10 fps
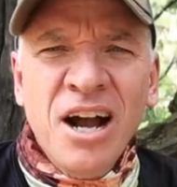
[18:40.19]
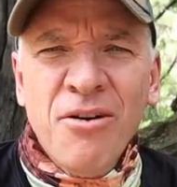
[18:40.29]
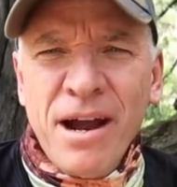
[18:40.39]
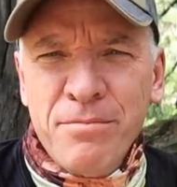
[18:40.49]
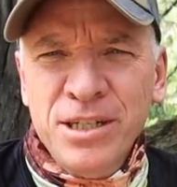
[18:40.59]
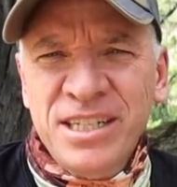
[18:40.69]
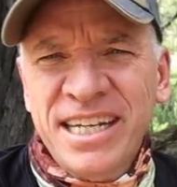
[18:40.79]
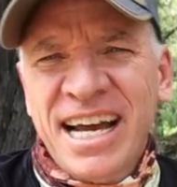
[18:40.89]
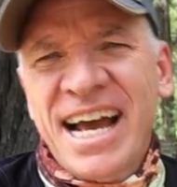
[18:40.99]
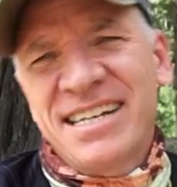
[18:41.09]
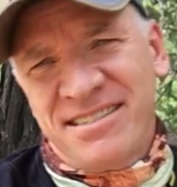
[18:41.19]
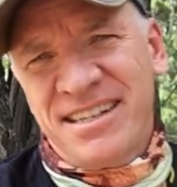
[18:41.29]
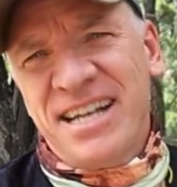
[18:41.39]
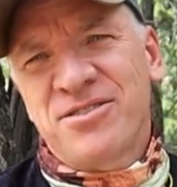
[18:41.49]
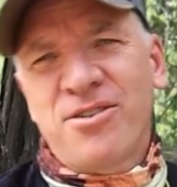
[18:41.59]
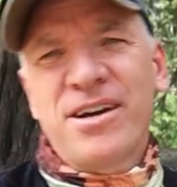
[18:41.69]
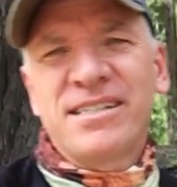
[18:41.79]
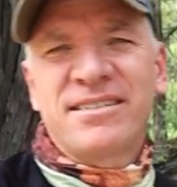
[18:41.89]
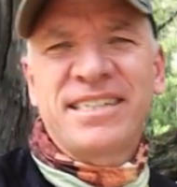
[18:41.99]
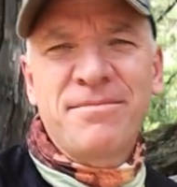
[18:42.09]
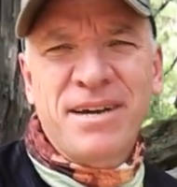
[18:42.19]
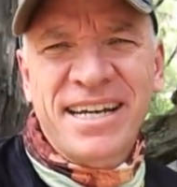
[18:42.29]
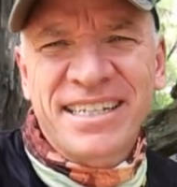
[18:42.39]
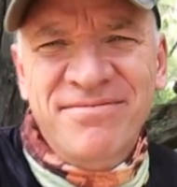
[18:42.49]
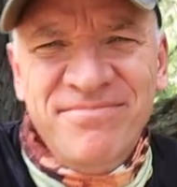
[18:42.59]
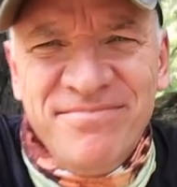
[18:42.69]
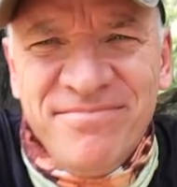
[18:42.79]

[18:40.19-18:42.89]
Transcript: All right, appreciate you guys. As always, keep hiking.